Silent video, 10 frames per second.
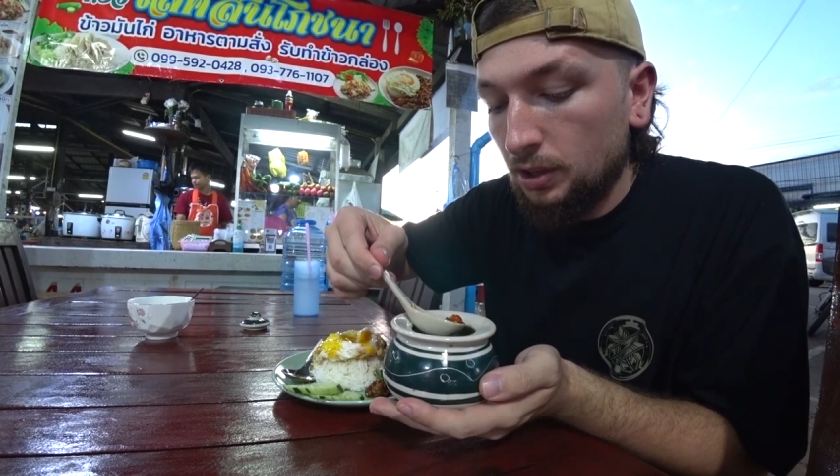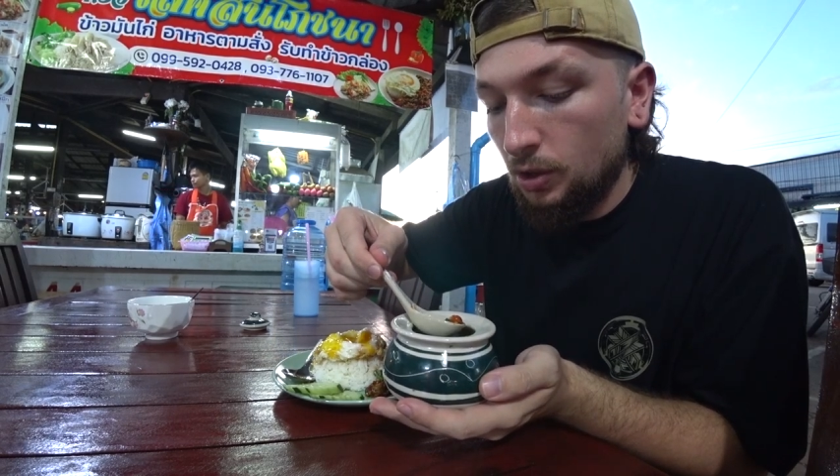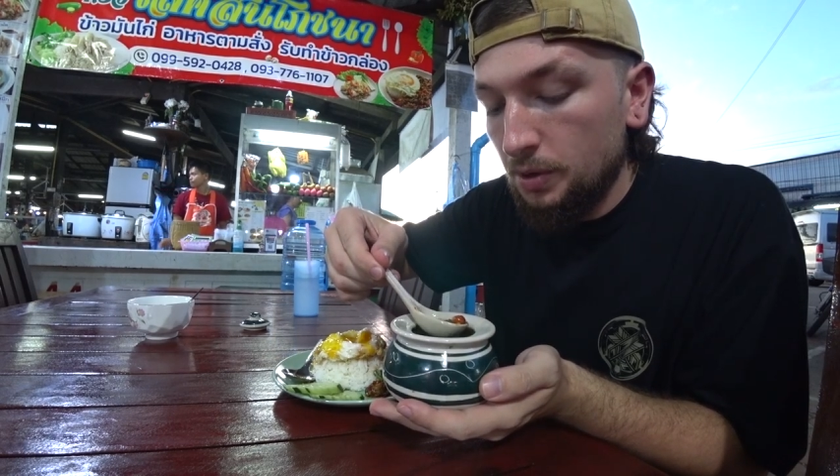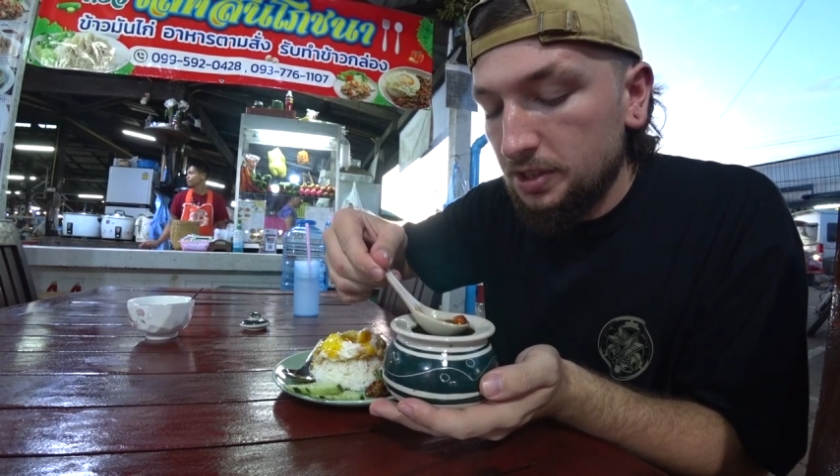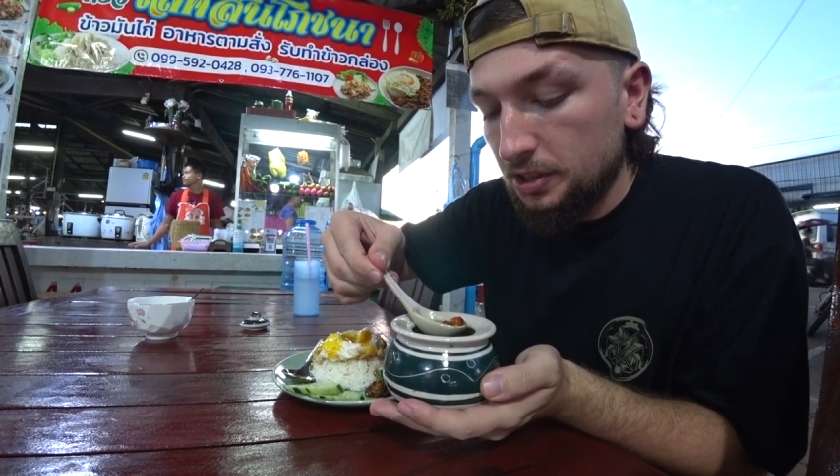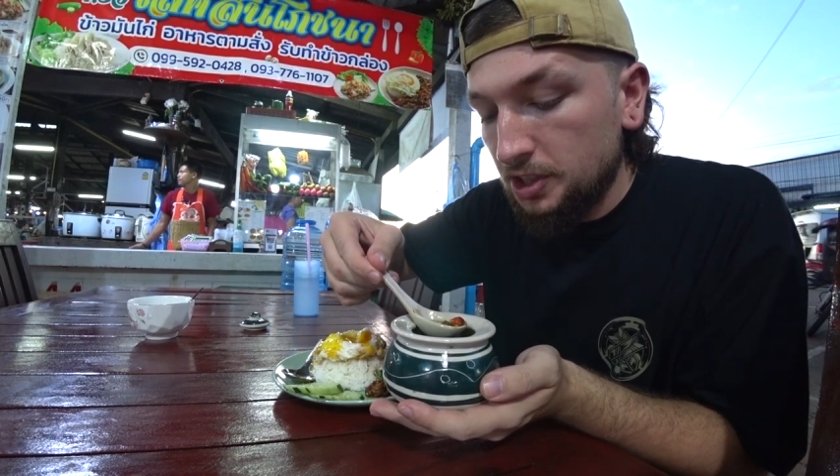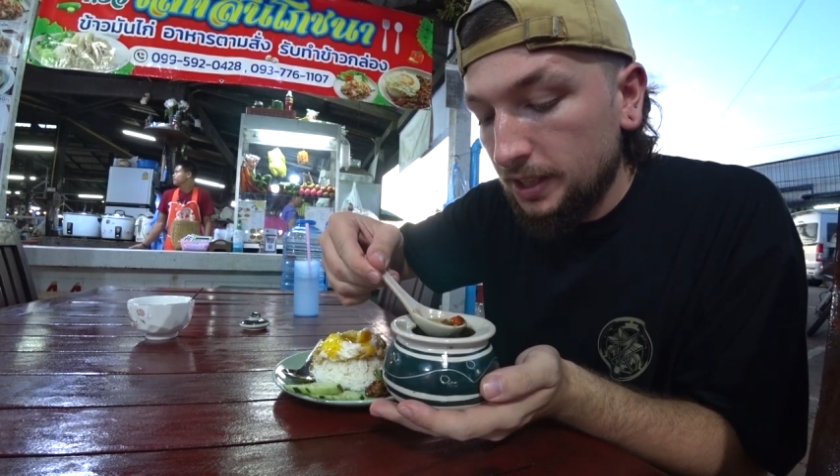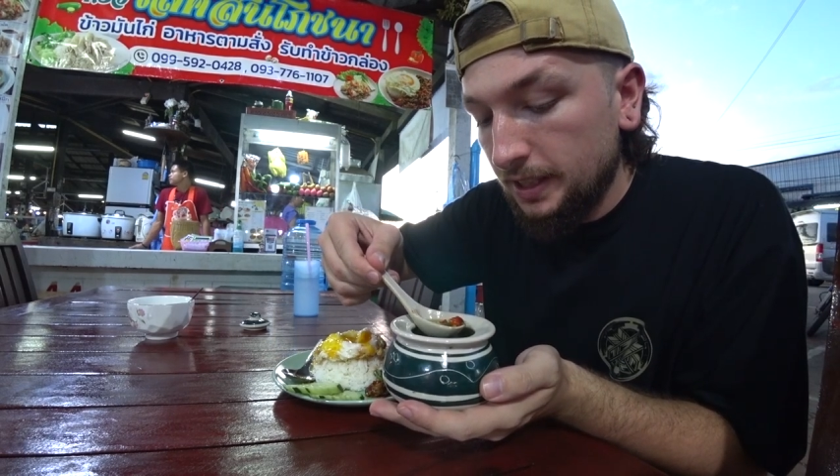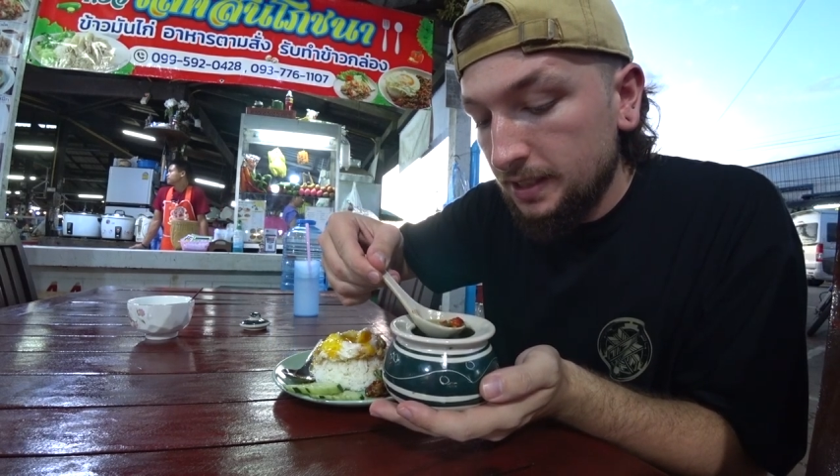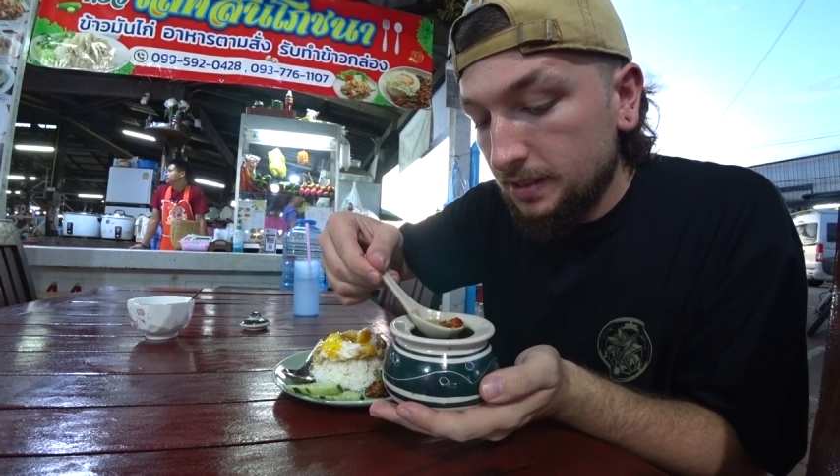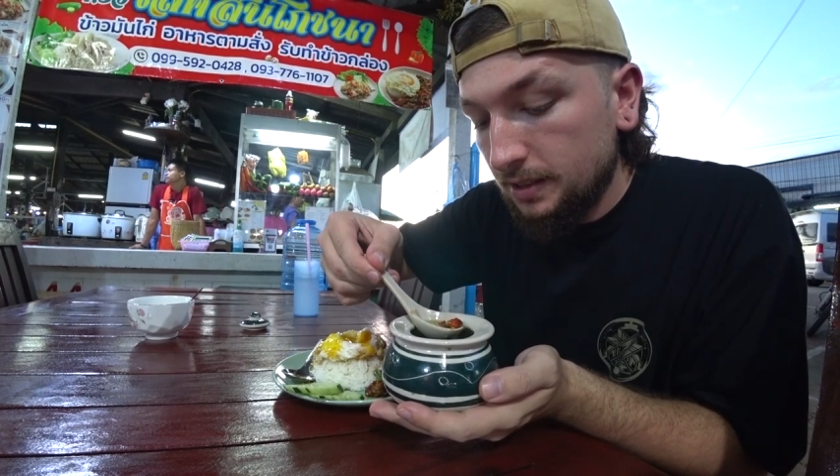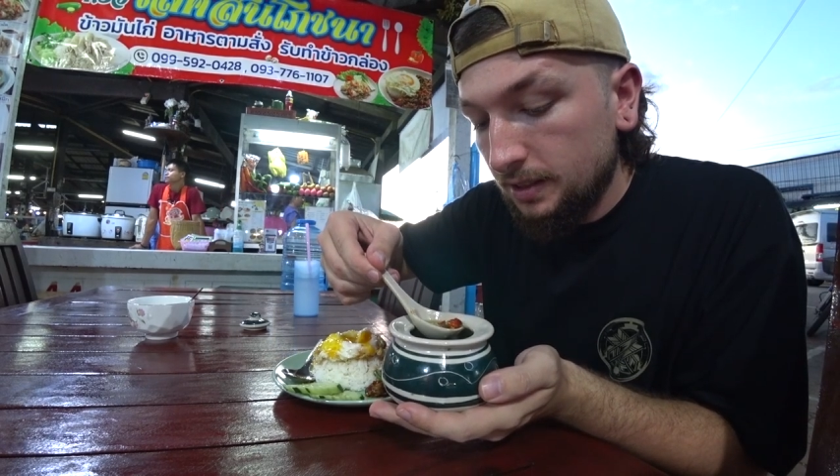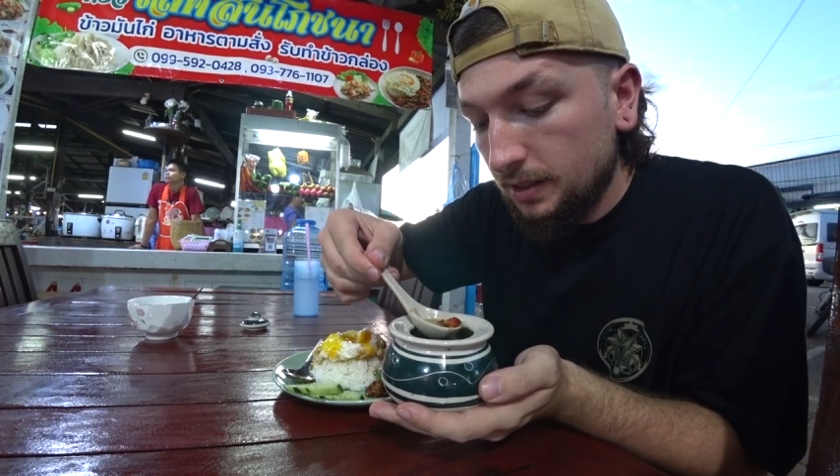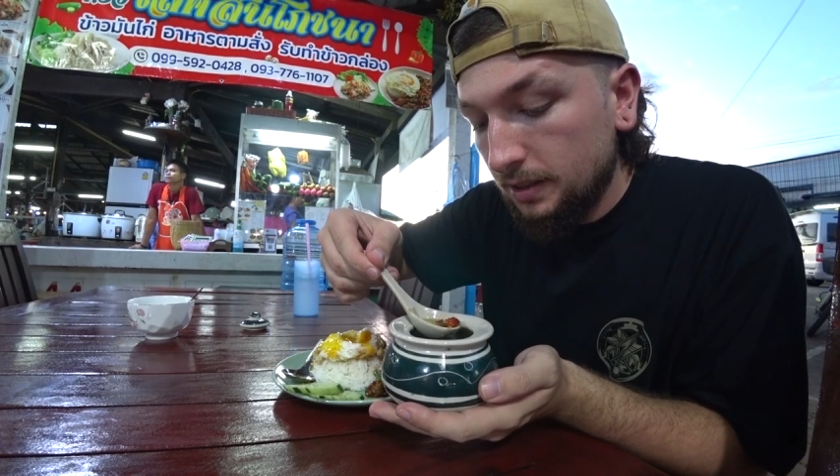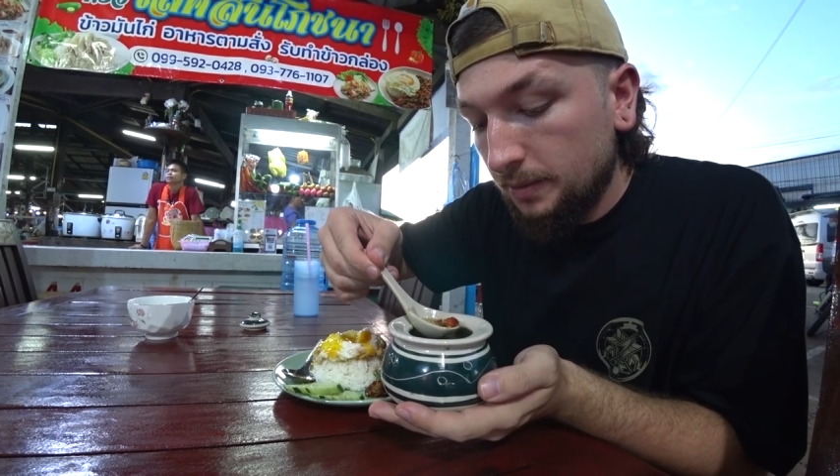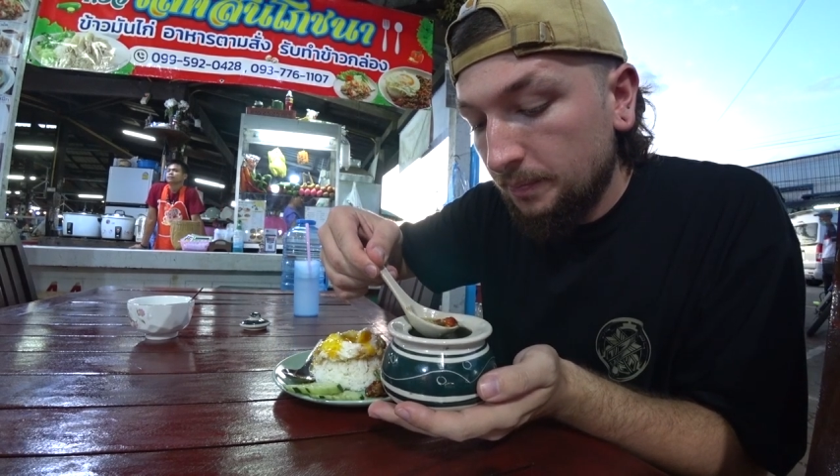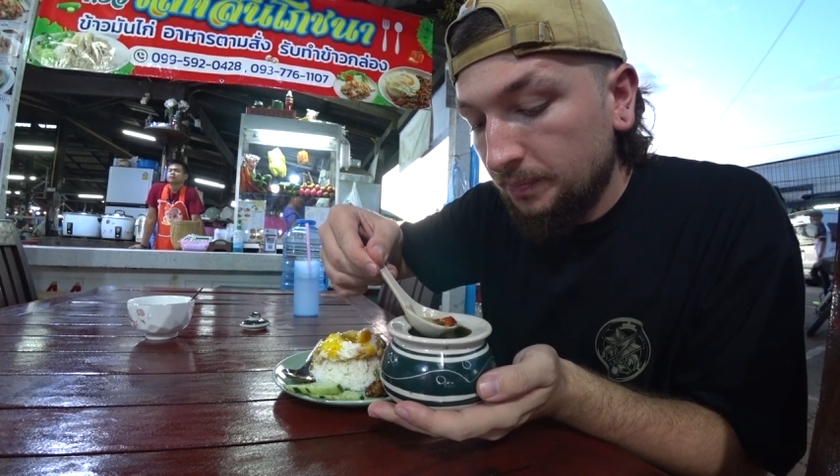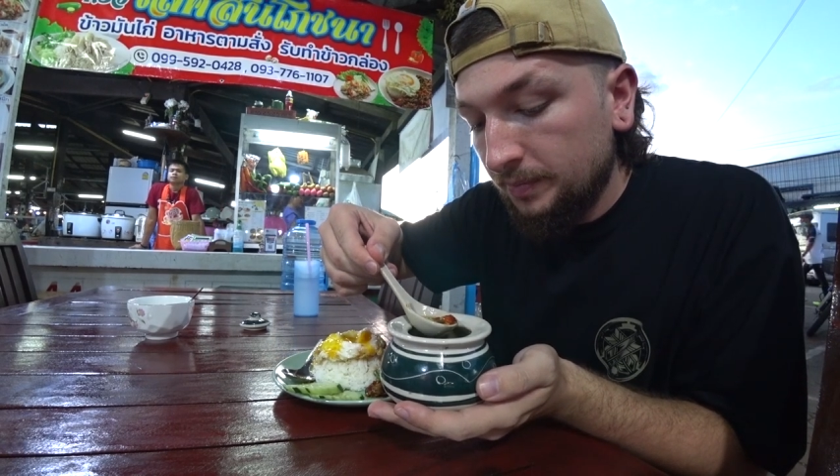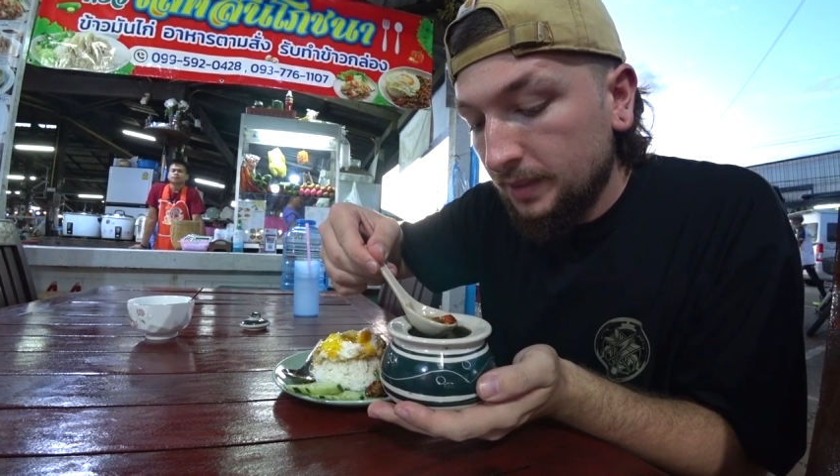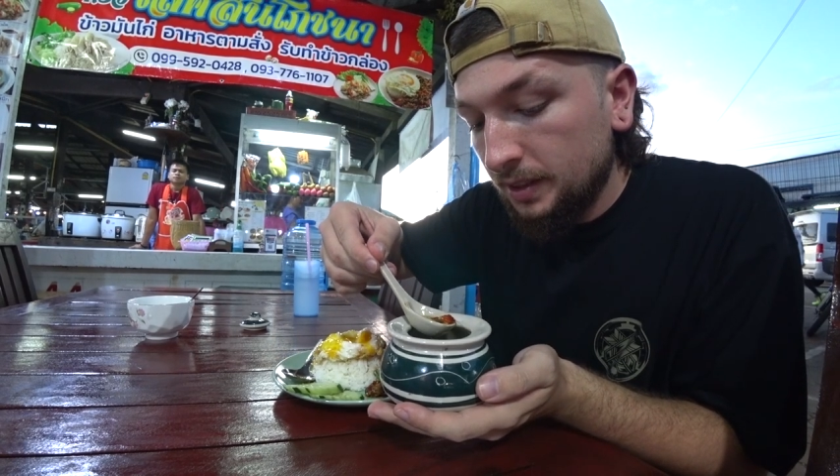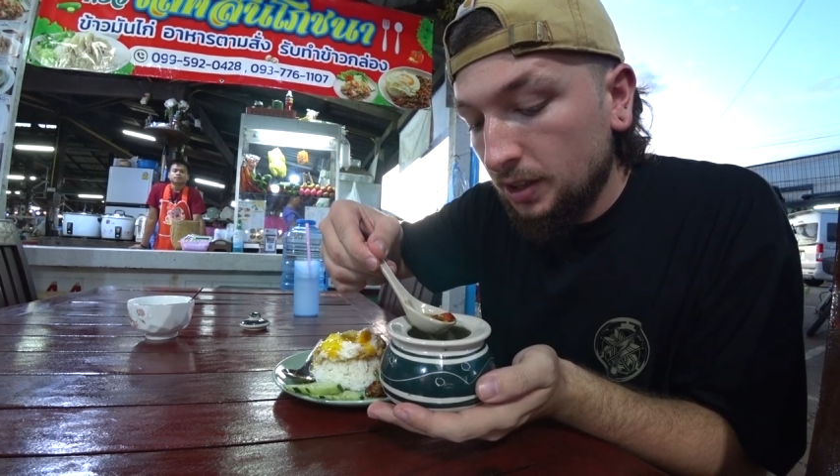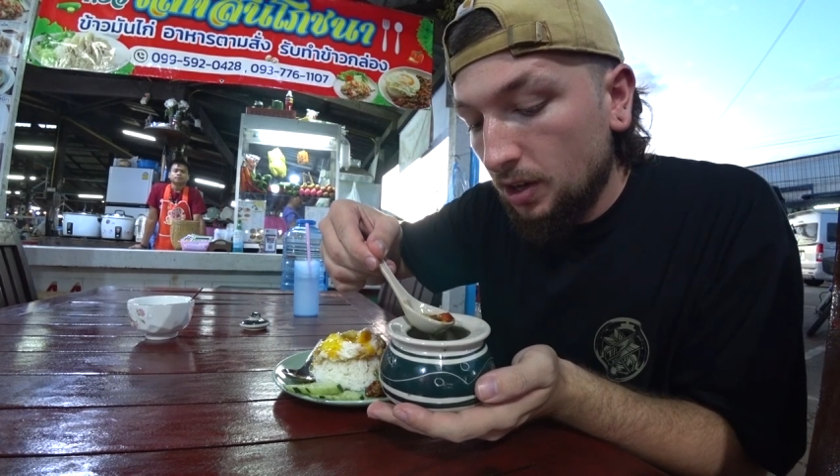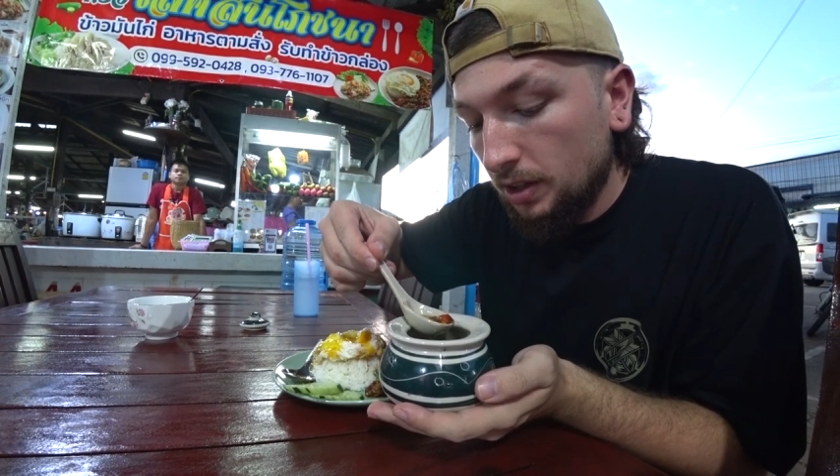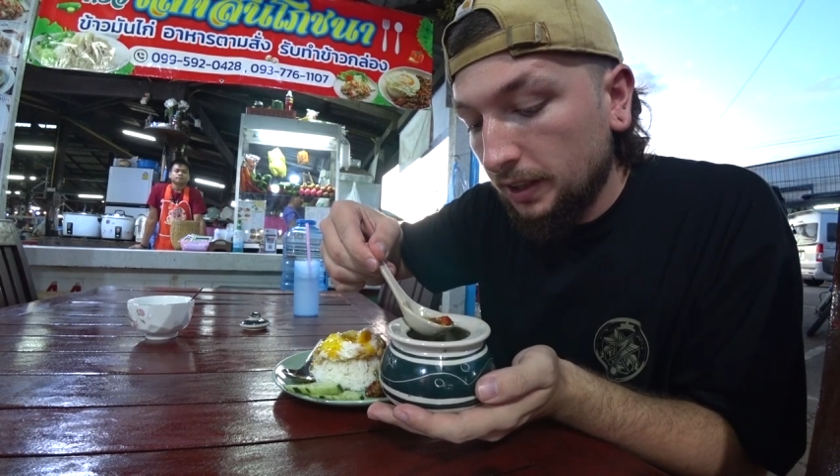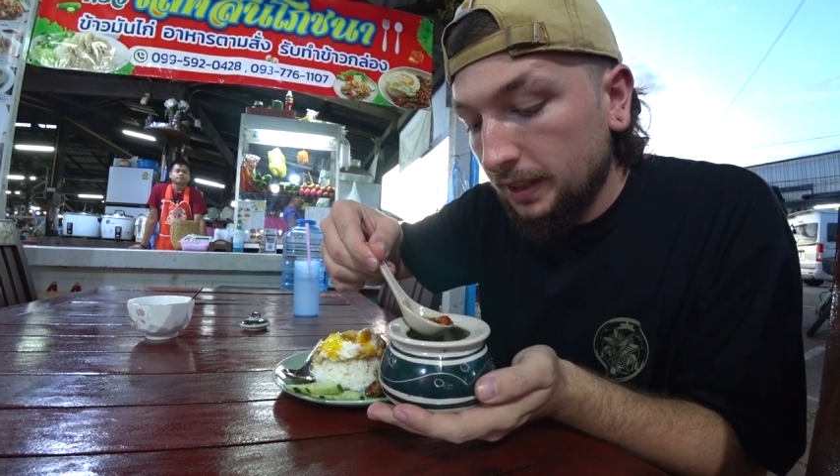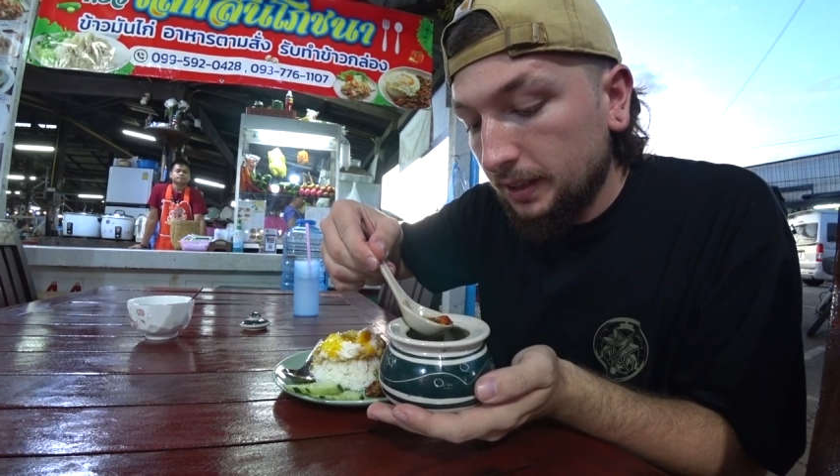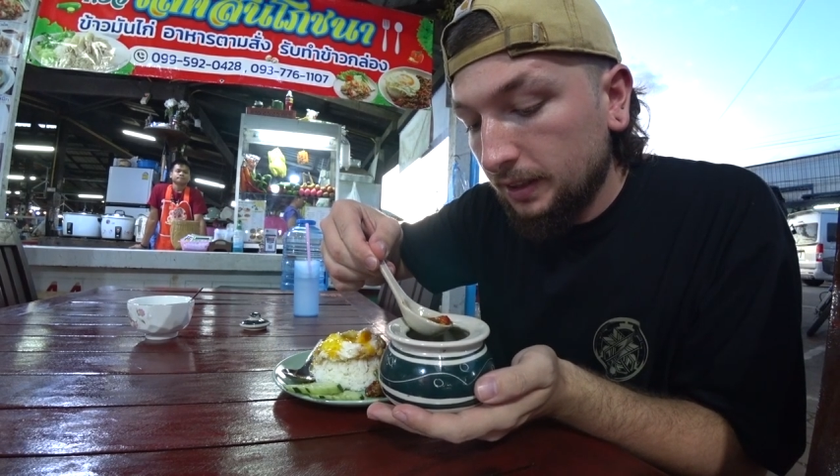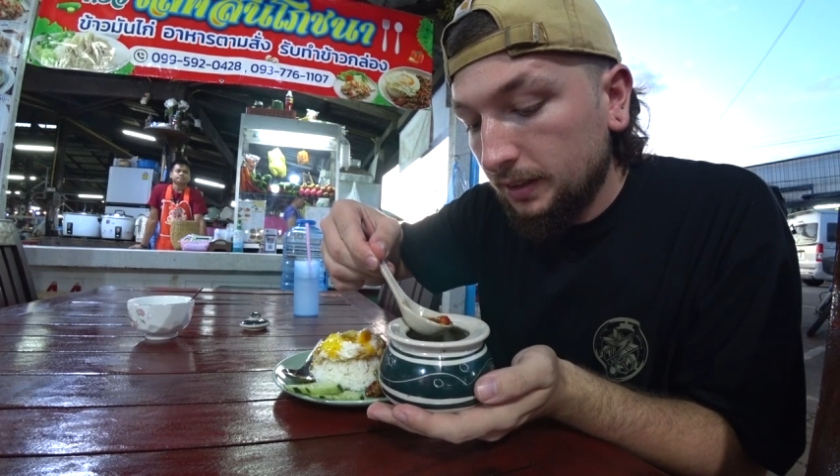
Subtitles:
Oh, it's got chilies, garlic.